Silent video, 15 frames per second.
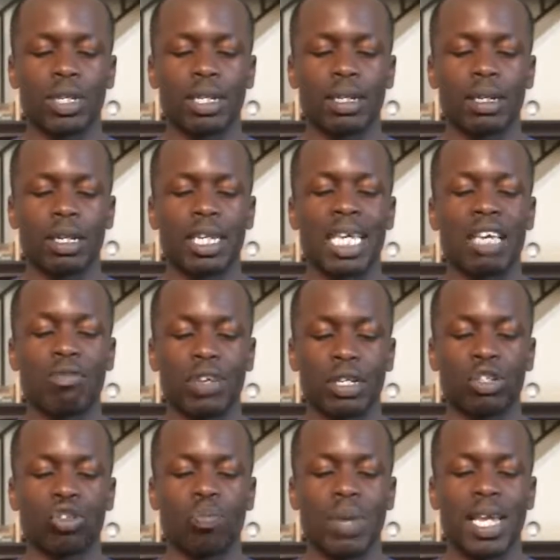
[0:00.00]
given to
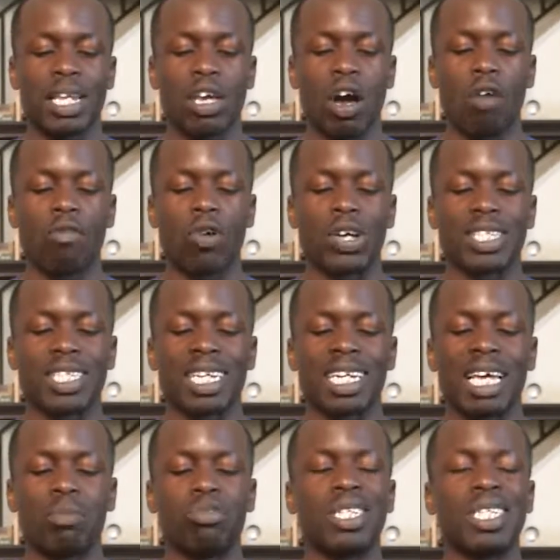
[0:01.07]
many of our
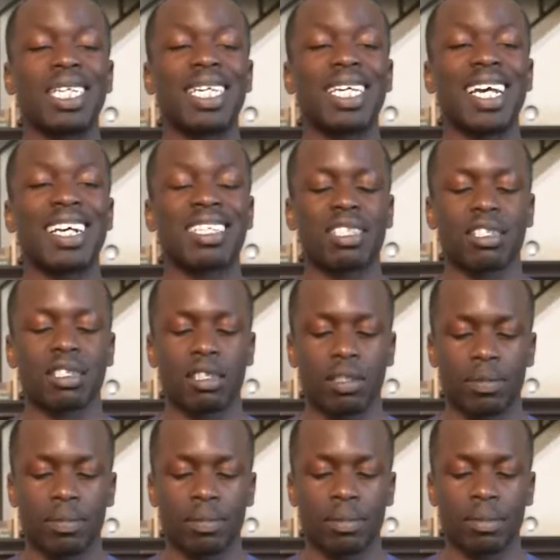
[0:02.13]
celebrity guests.
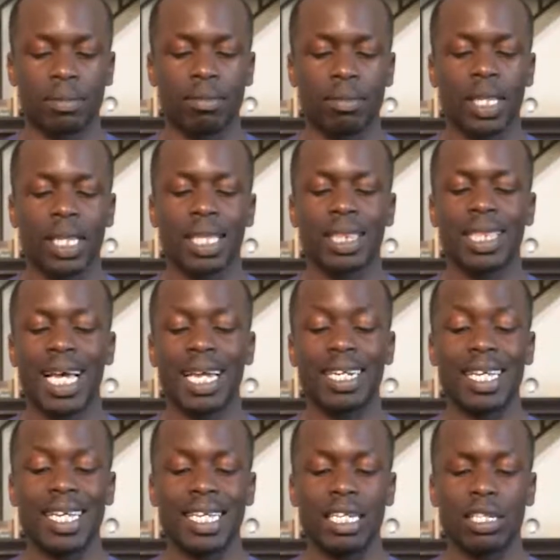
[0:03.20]
That
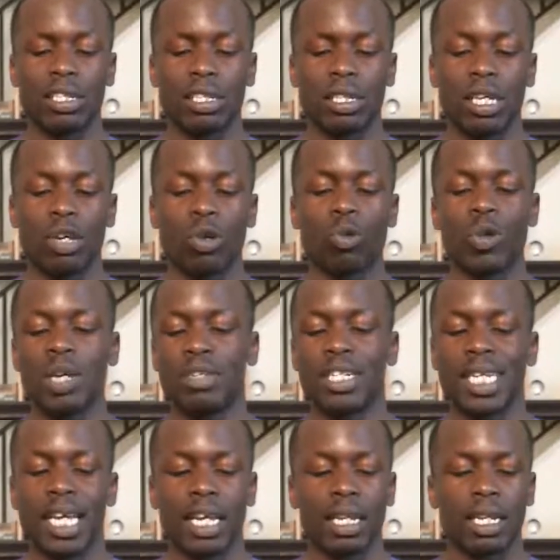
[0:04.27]
is Rip
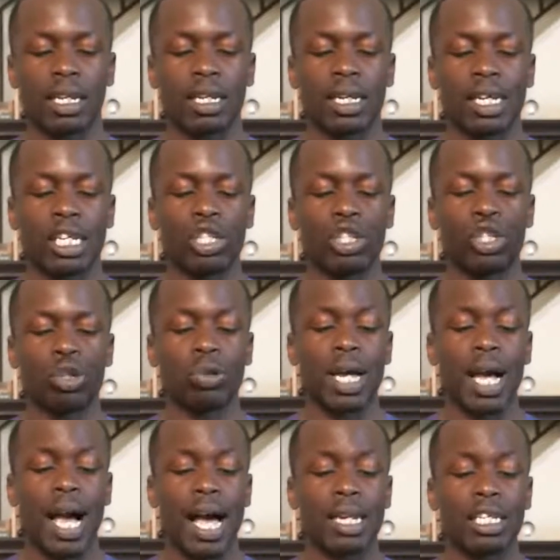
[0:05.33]
Taylor, June
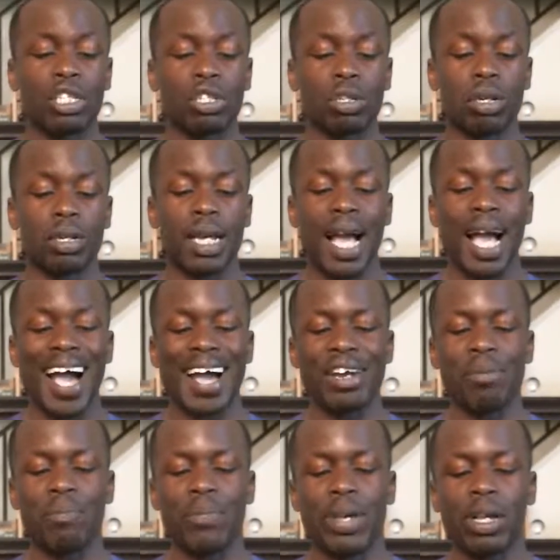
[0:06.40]
Allison,
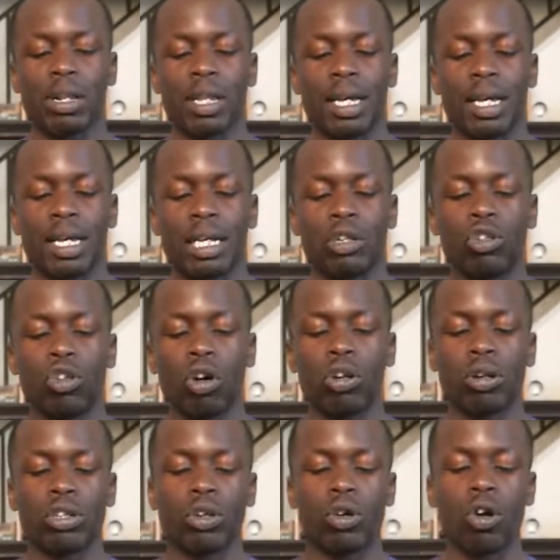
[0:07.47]
Ann Miller,
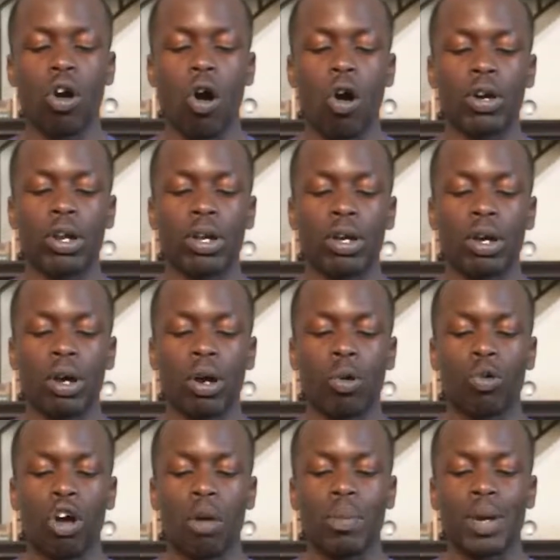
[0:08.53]
Donald O'Connor,
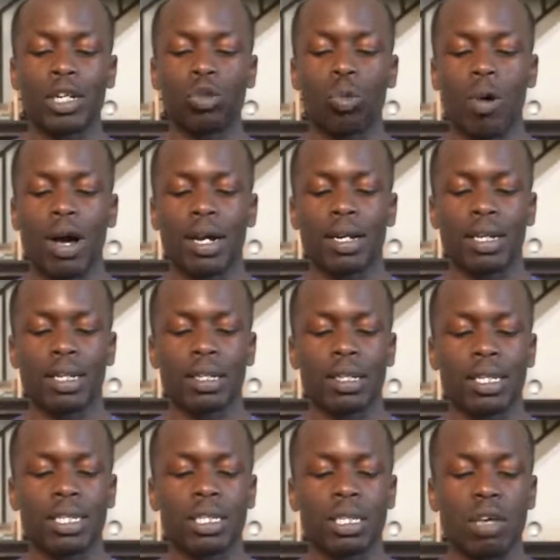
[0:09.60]
Robert
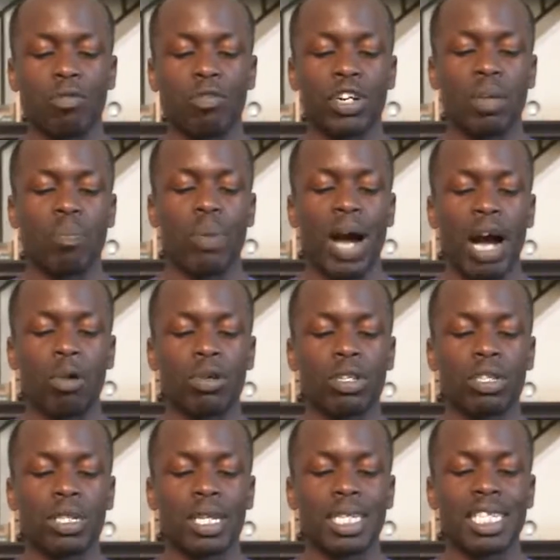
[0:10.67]
Wagner, Stephanie
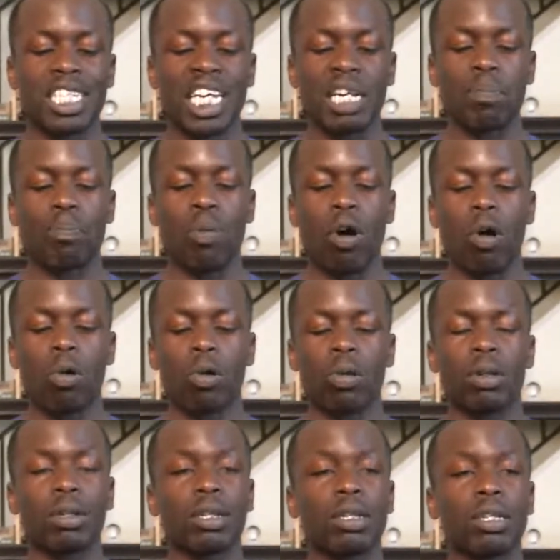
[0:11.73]
Powers, Jane
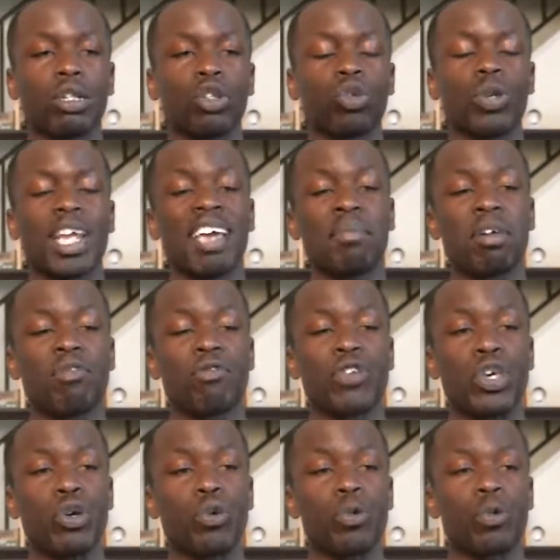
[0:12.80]
Powell, to name a
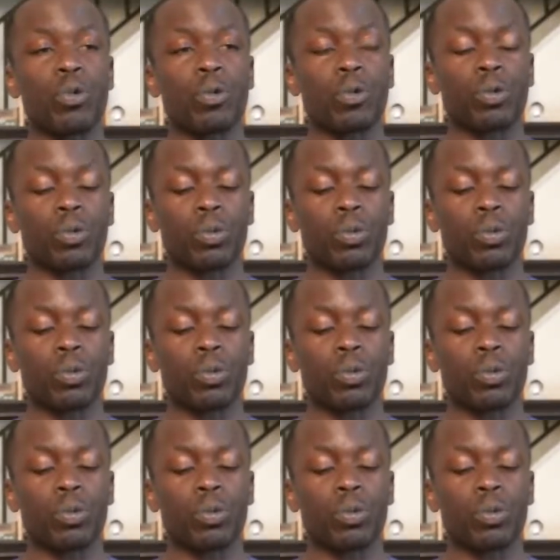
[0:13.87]
few.